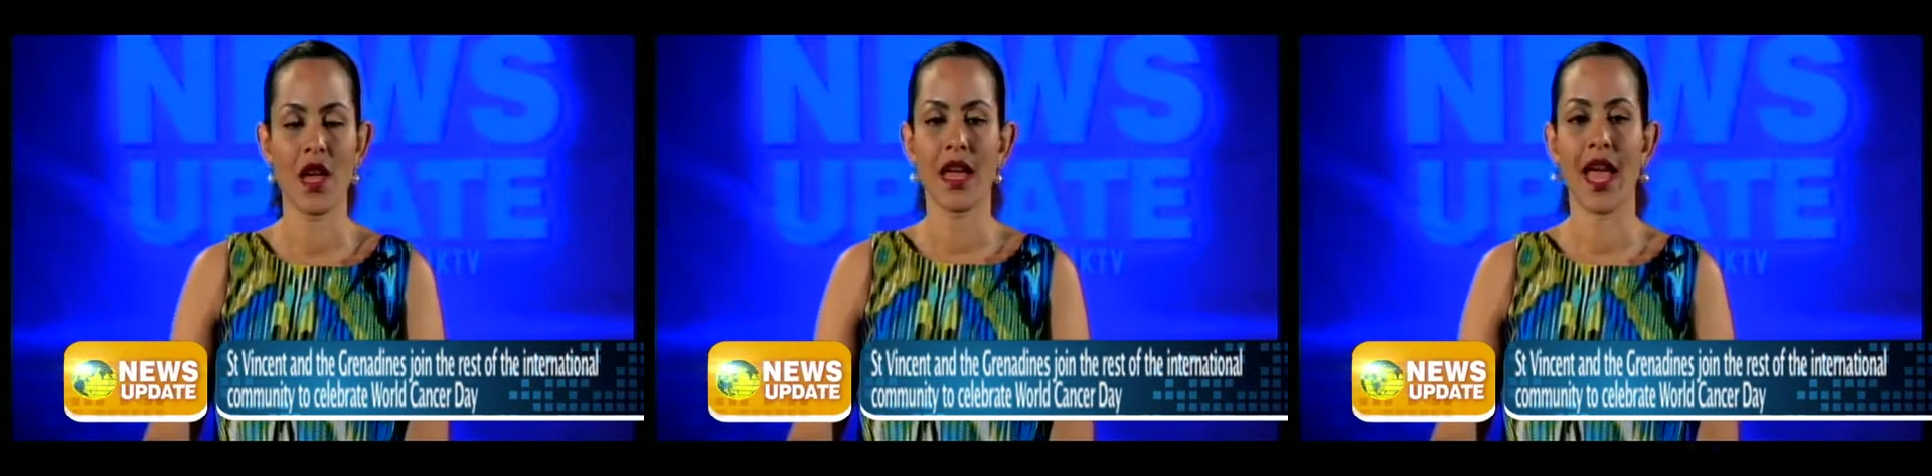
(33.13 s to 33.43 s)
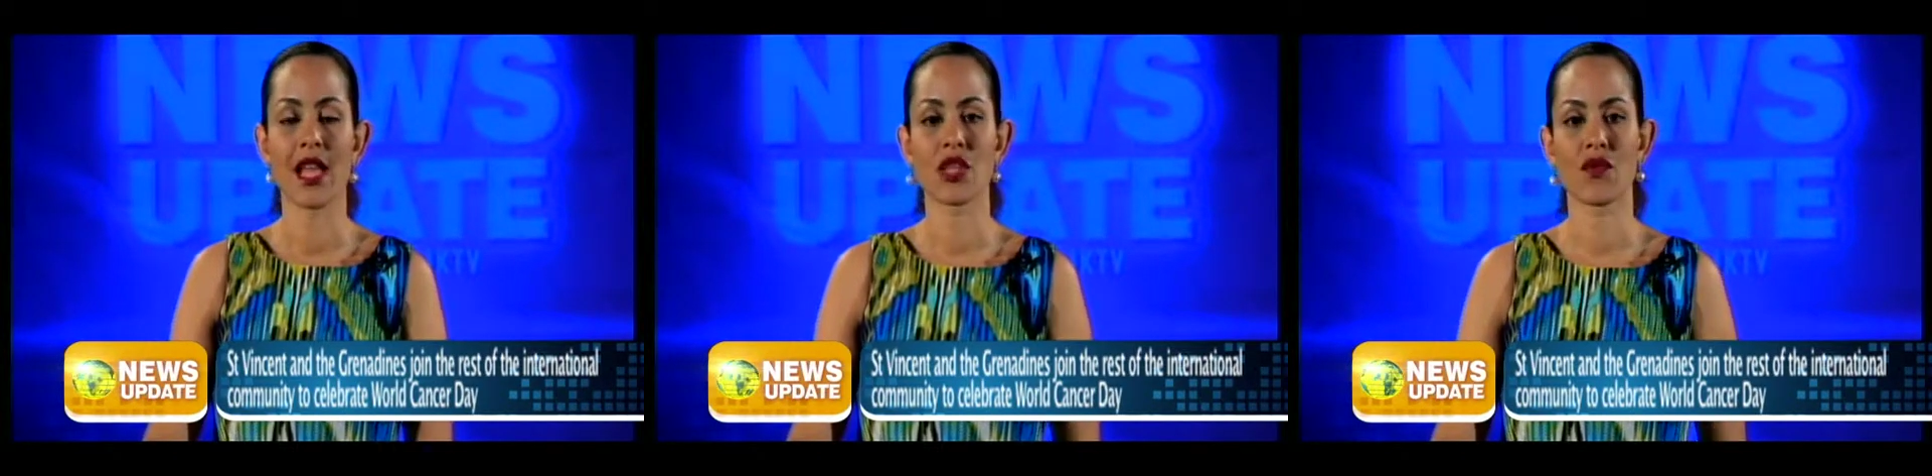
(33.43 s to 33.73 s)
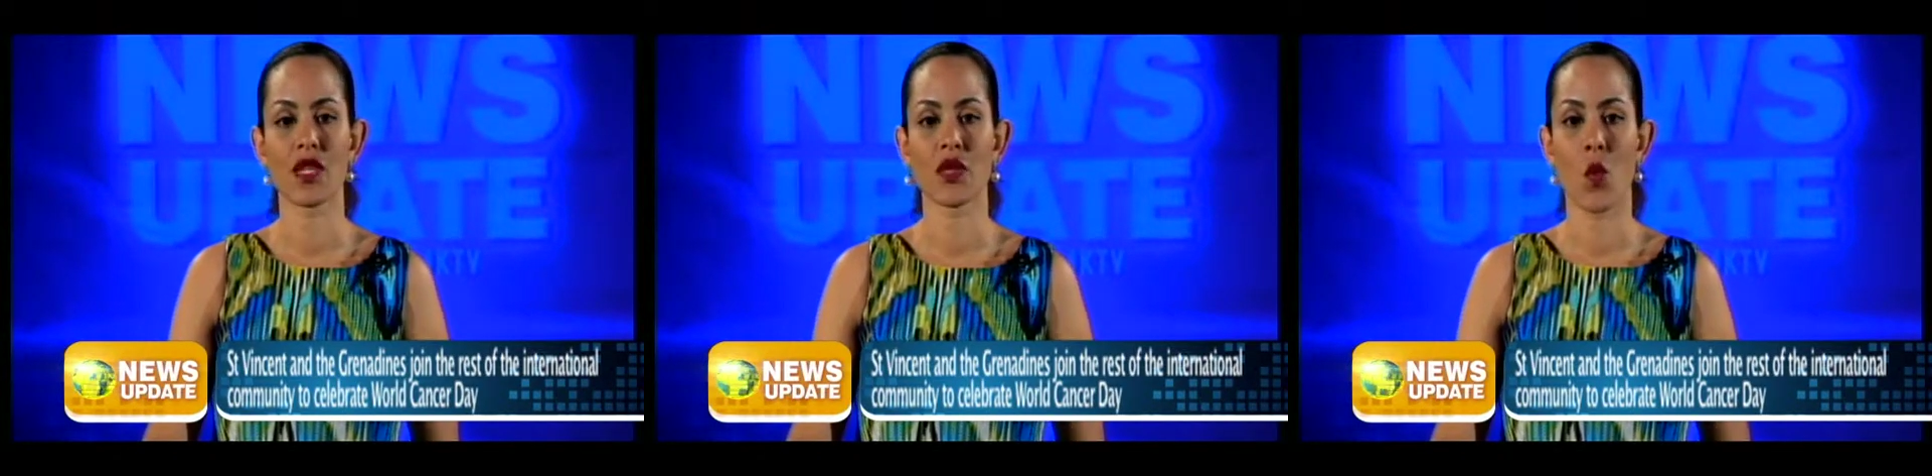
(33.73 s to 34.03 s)
Cancer
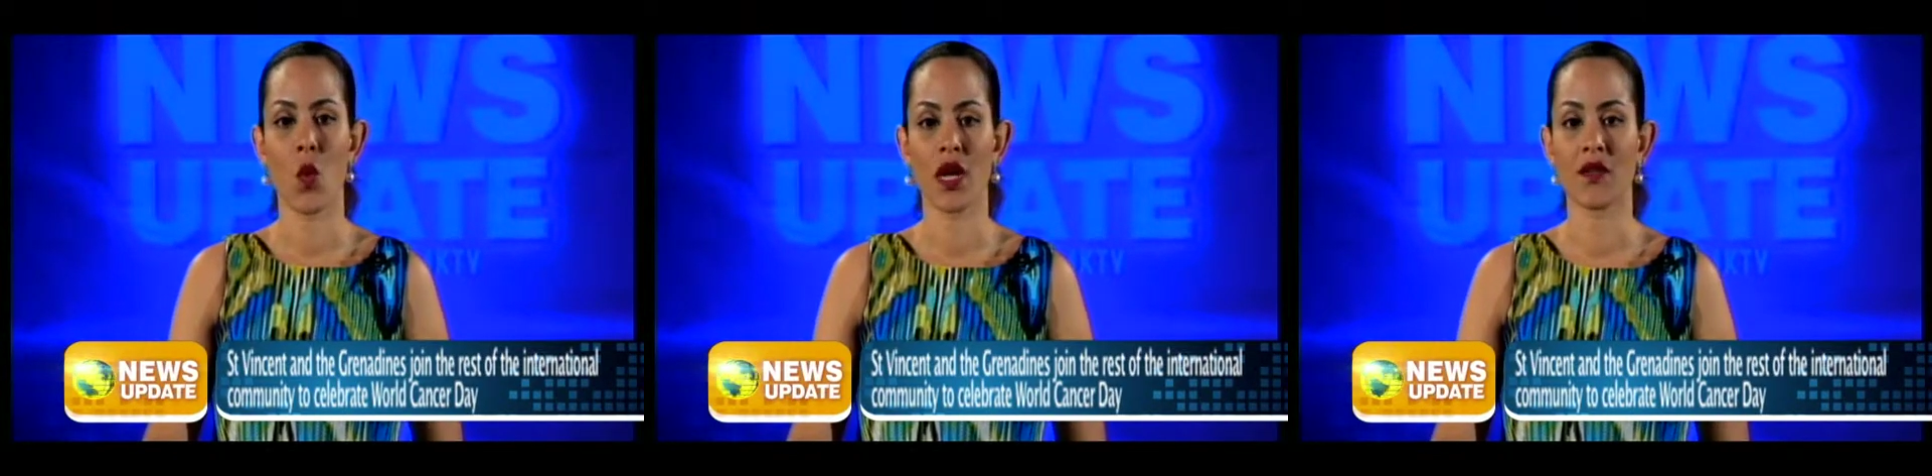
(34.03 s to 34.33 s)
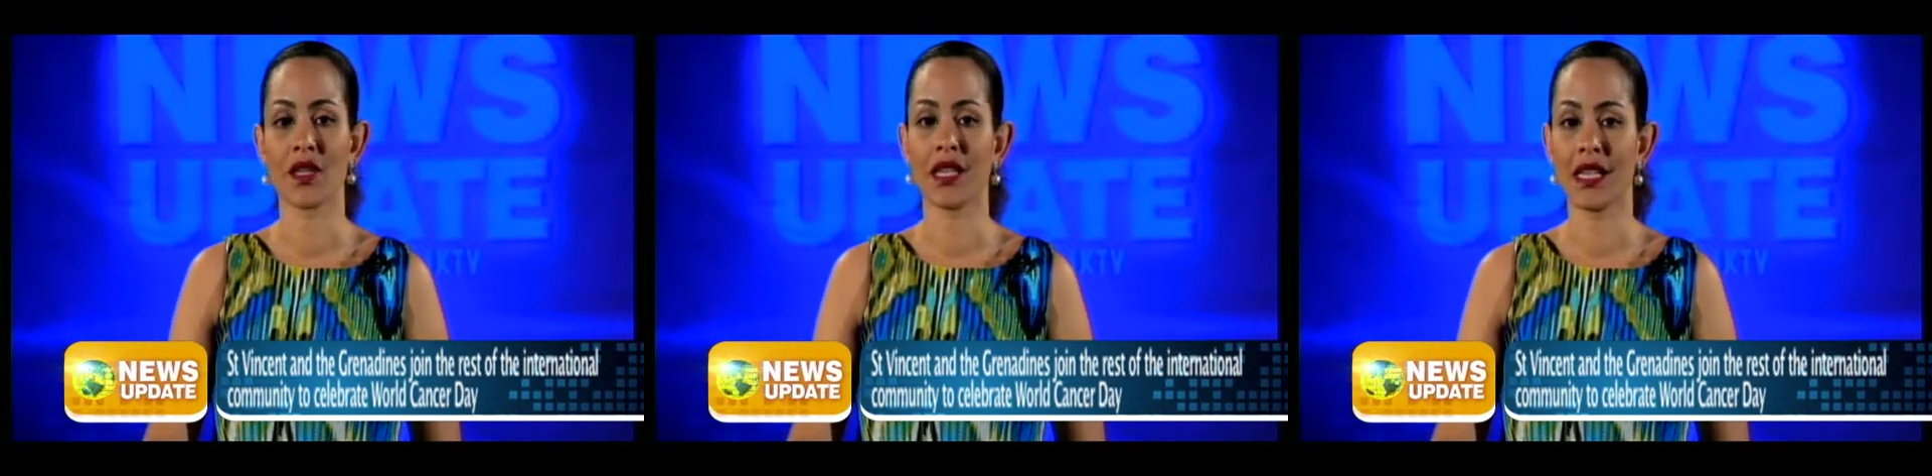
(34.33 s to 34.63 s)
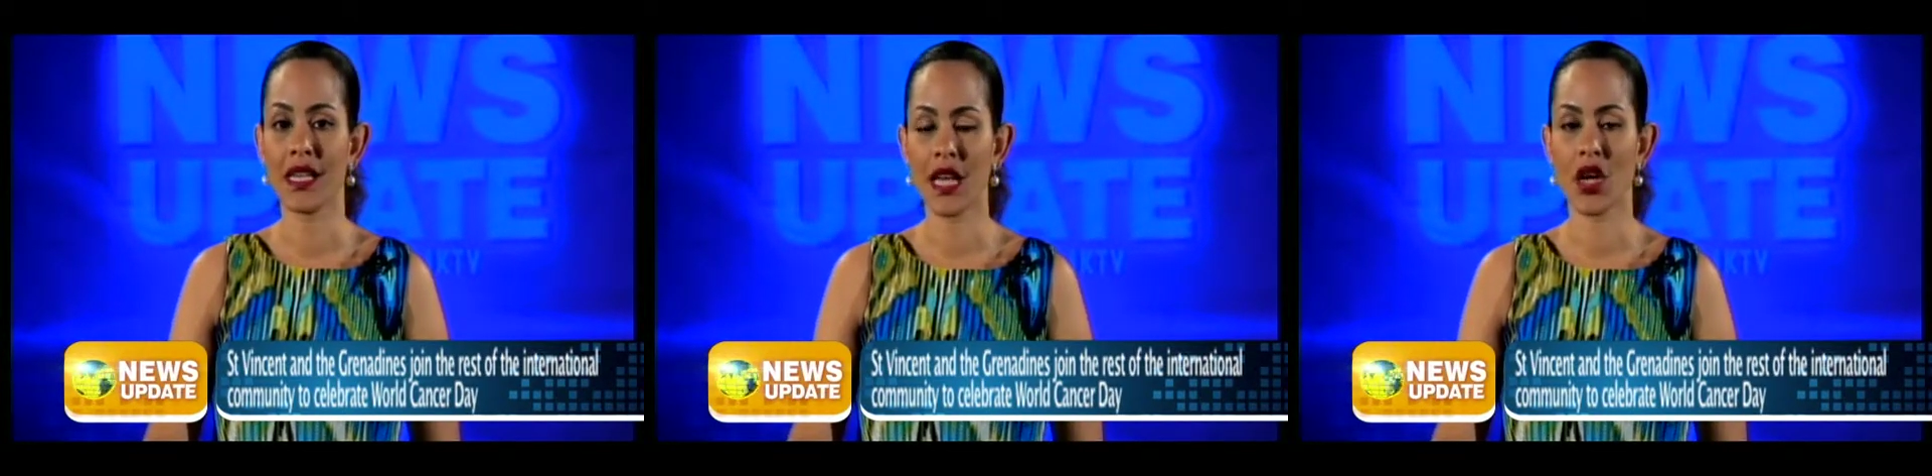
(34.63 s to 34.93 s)
is one of the
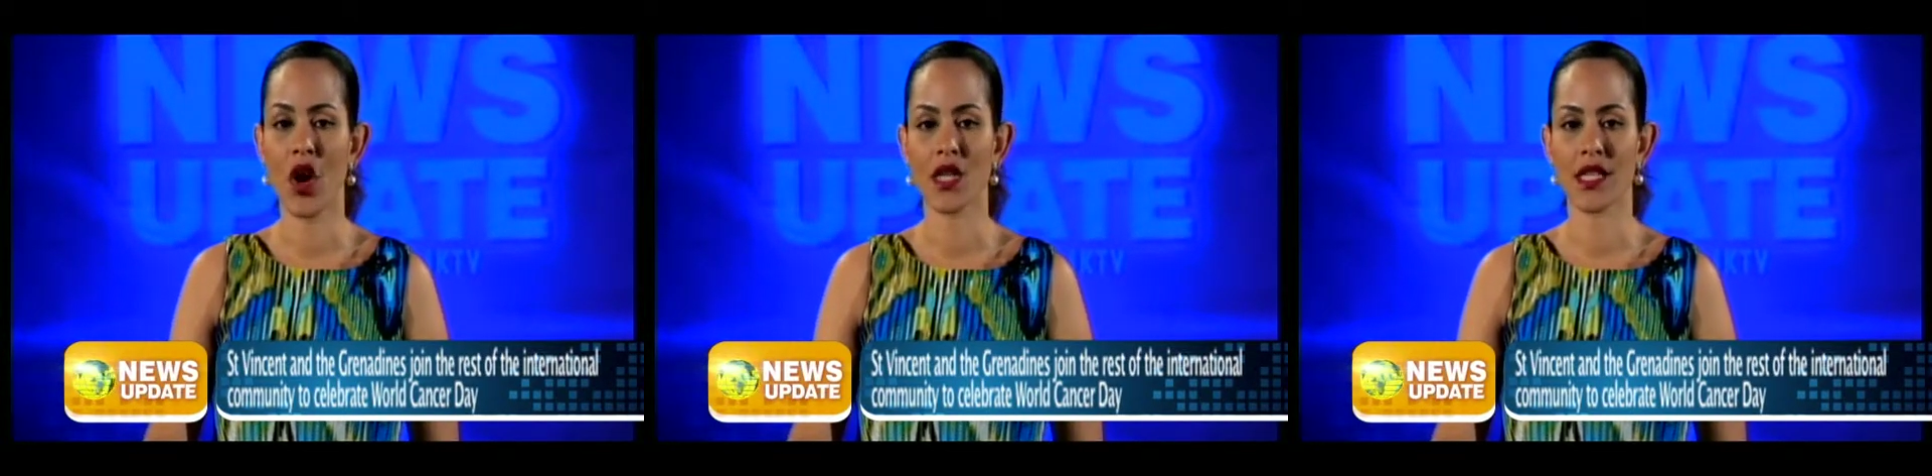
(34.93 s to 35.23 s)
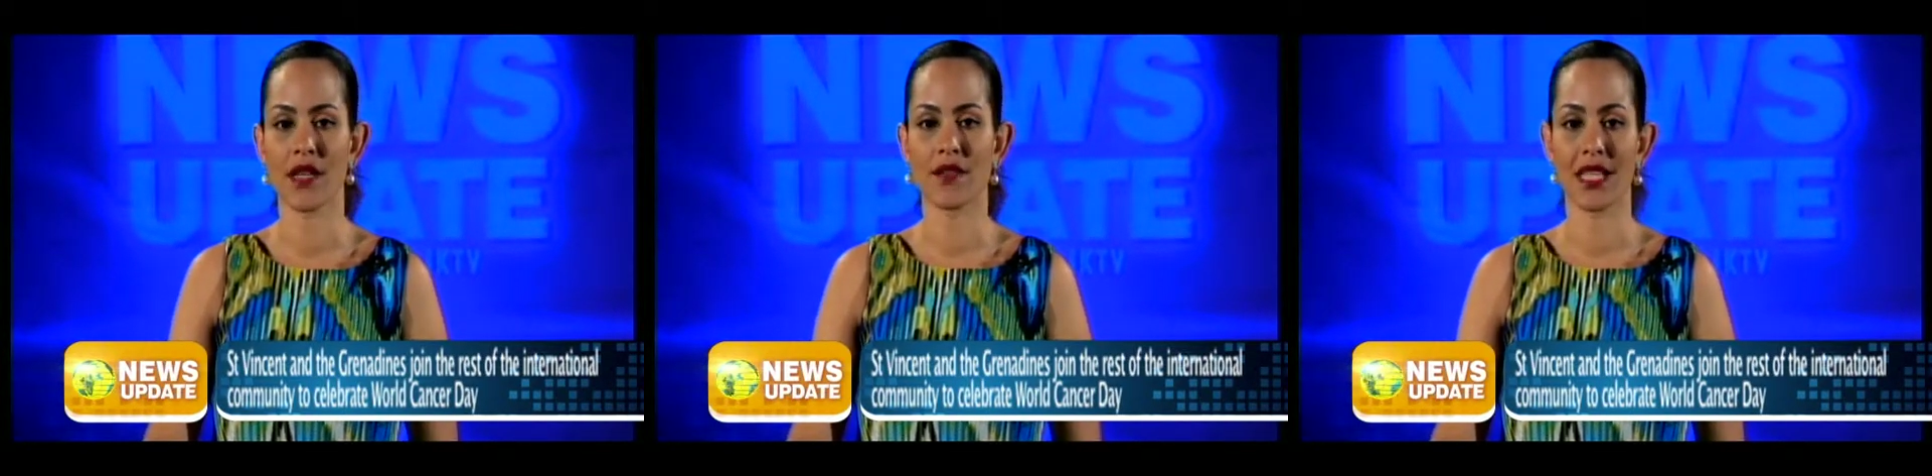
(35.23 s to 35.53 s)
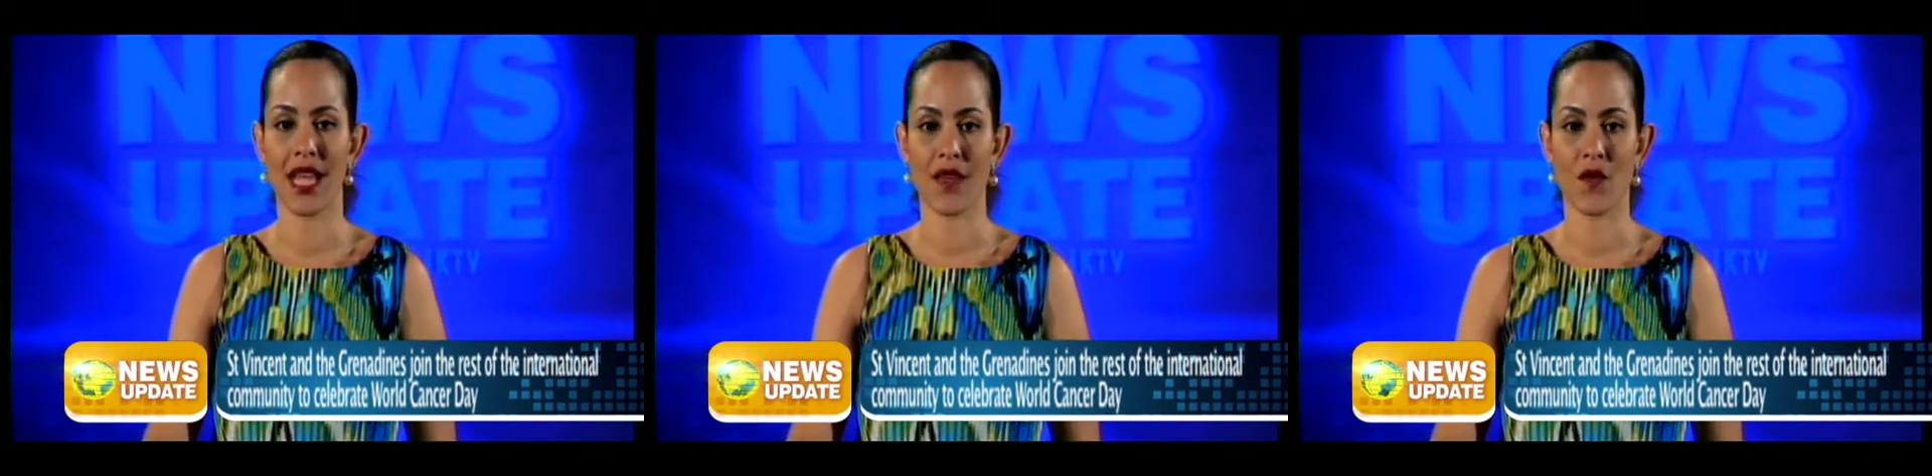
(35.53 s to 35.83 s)
leading causes of
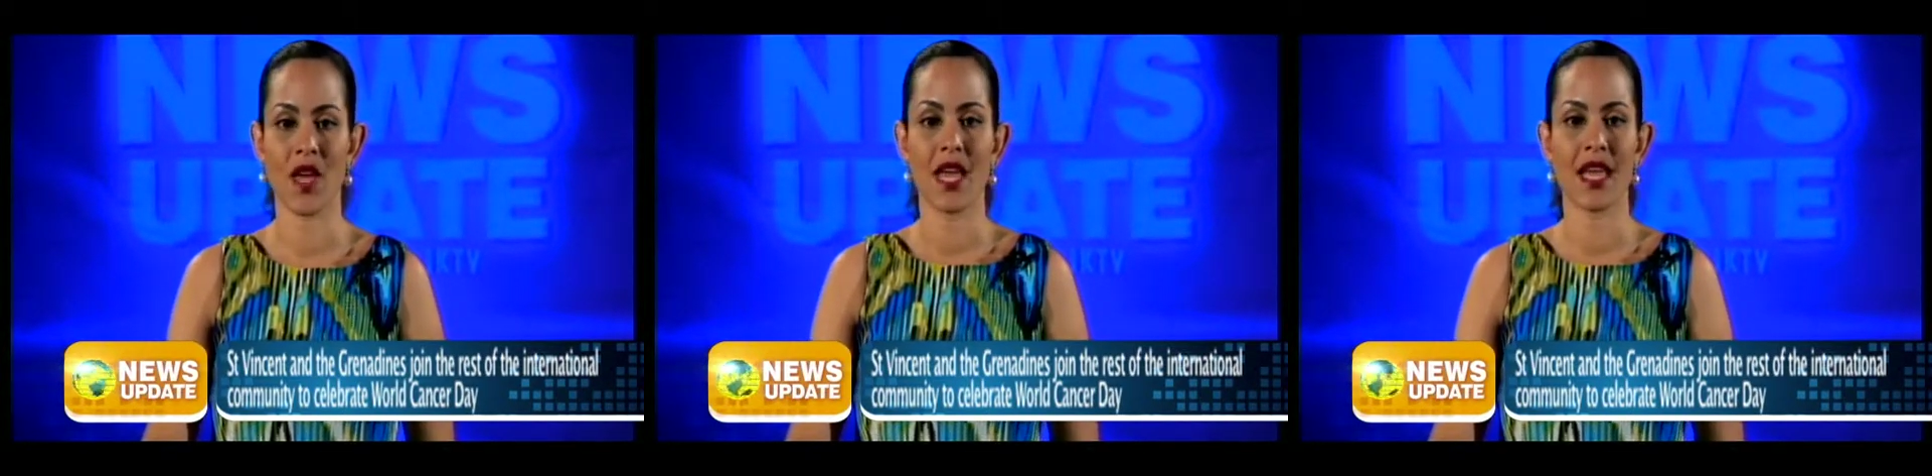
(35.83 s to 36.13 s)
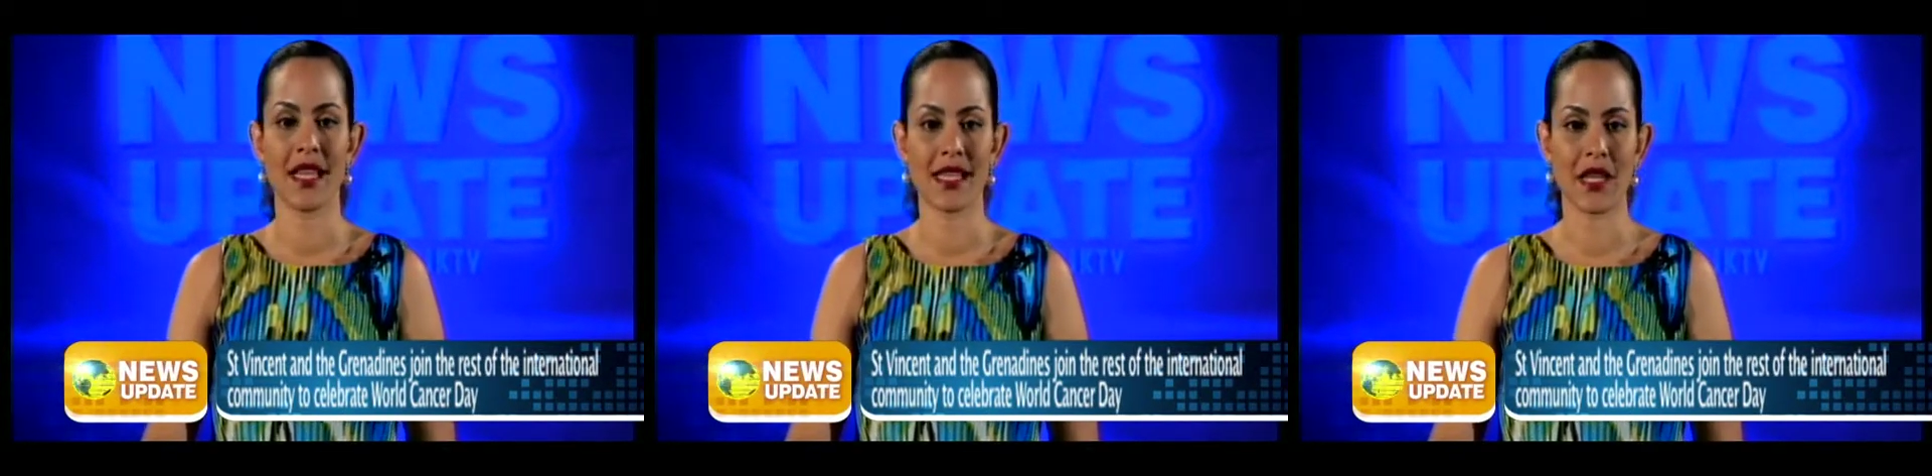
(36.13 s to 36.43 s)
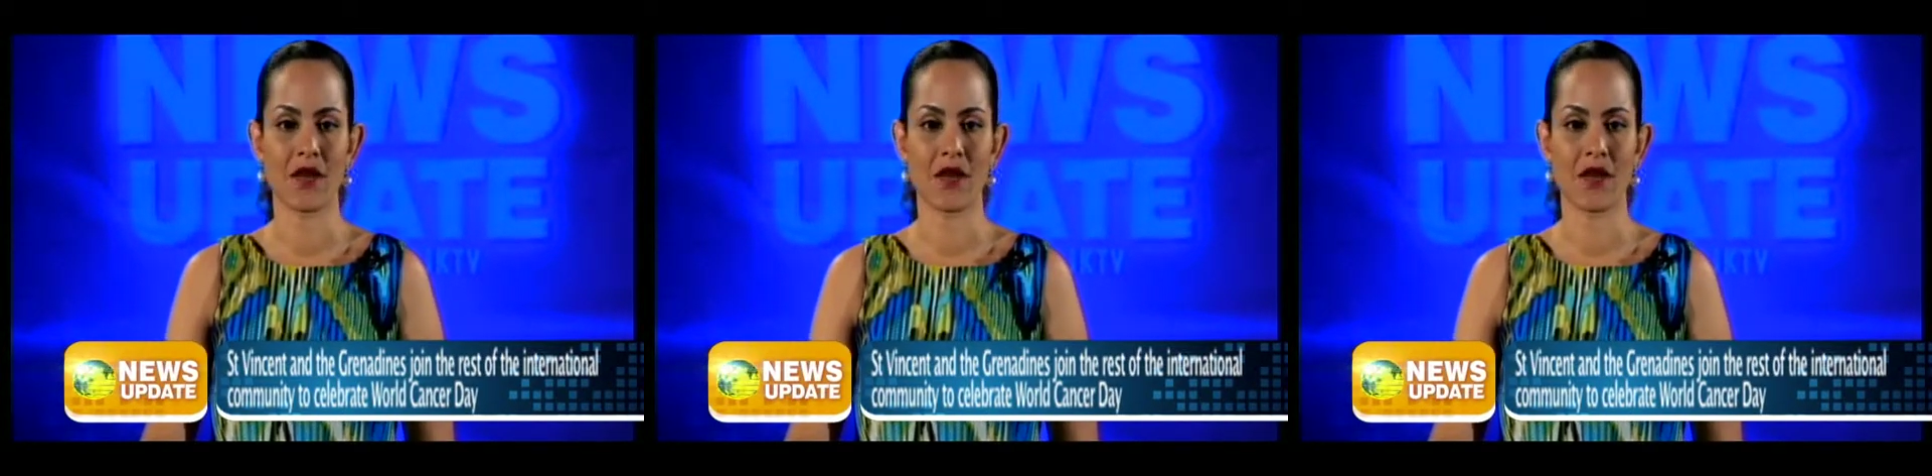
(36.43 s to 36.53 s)
death in St.